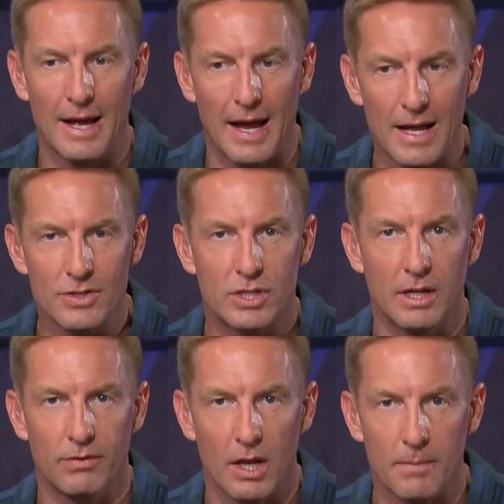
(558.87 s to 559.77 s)
has
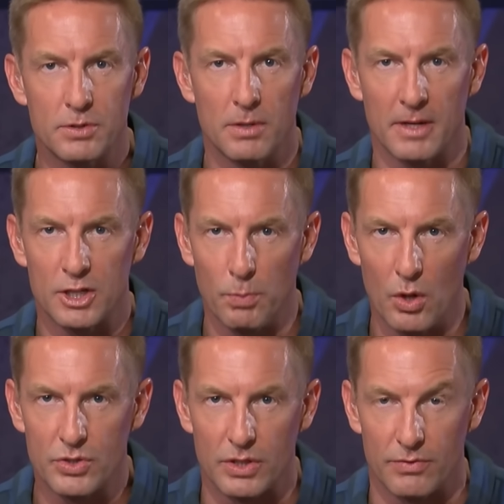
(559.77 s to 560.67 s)
given up some
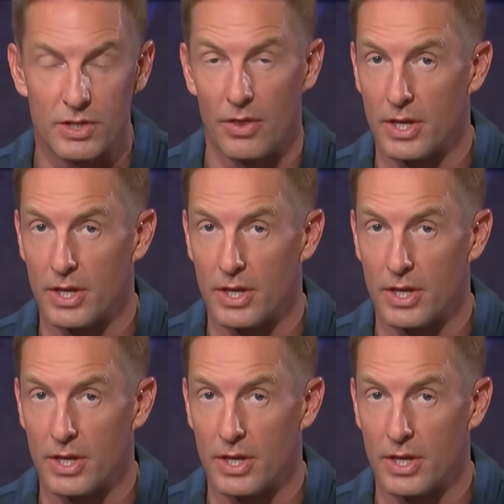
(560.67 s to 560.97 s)
explosives.